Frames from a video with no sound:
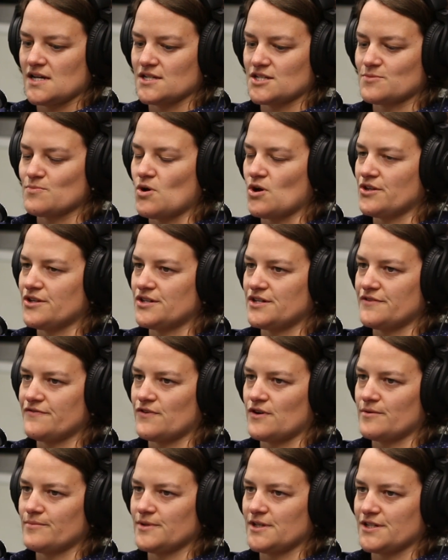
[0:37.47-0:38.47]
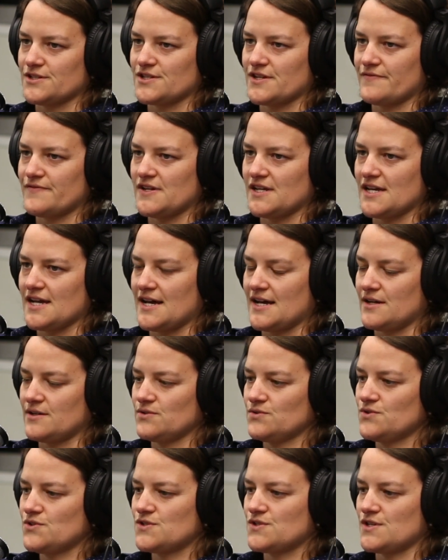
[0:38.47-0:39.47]
small dairy farm, like 70
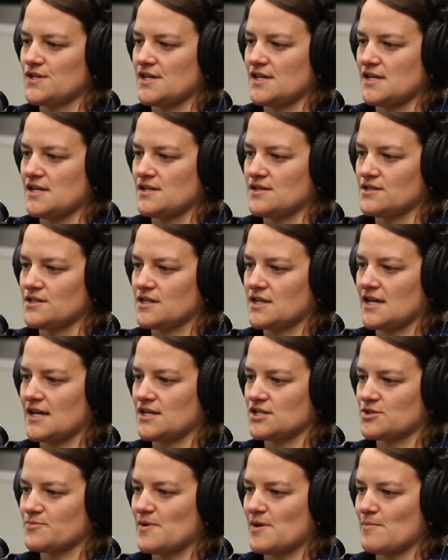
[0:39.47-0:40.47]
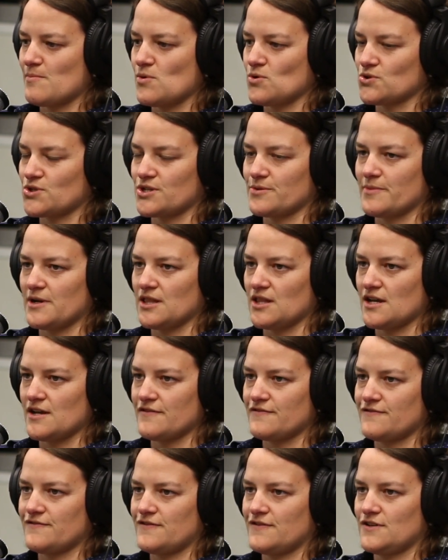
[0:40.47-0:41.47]
cows, and kind of spent most of my
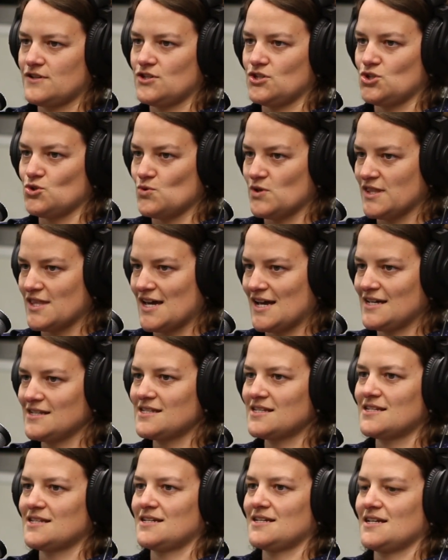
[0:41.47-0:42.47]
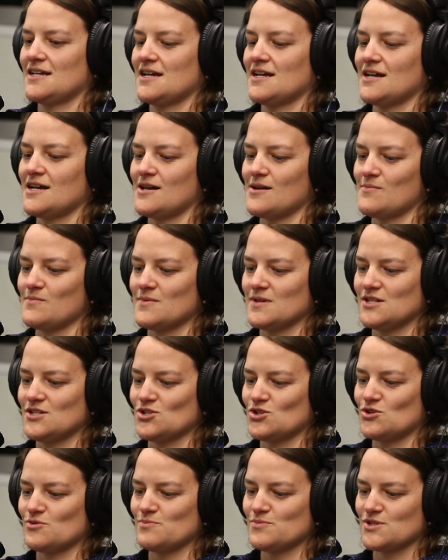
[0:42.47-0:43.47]
life doing that in
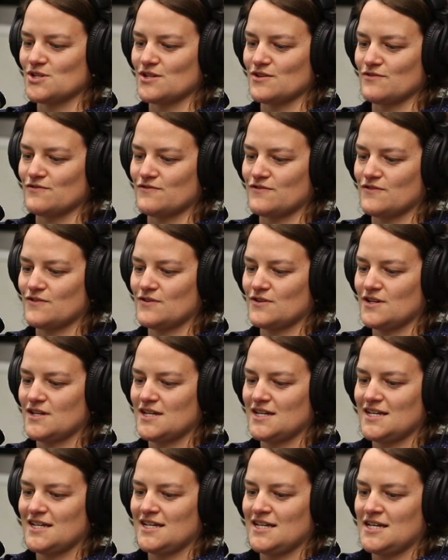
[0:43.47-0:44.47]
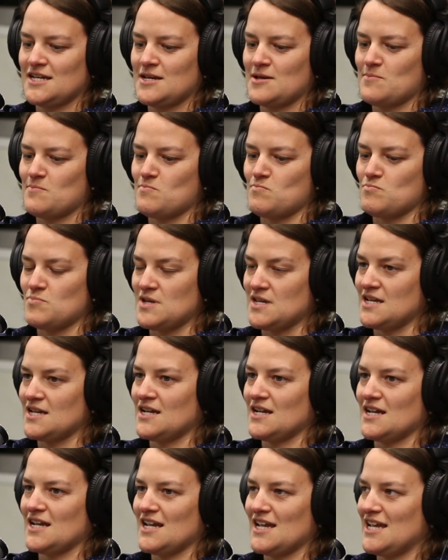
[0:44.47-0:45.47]
terms of
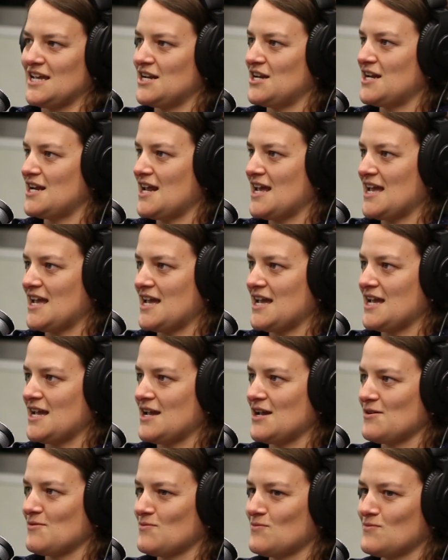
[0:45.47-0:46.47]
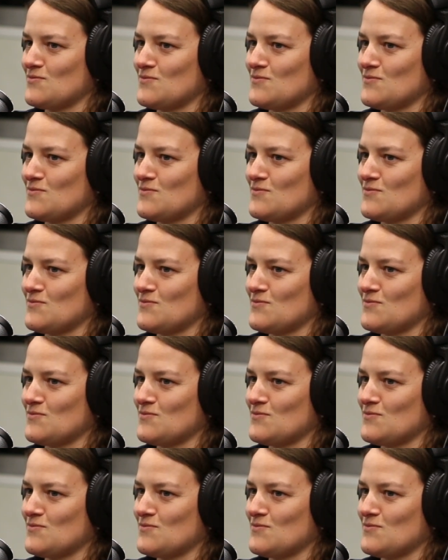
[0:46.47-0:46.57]
being in a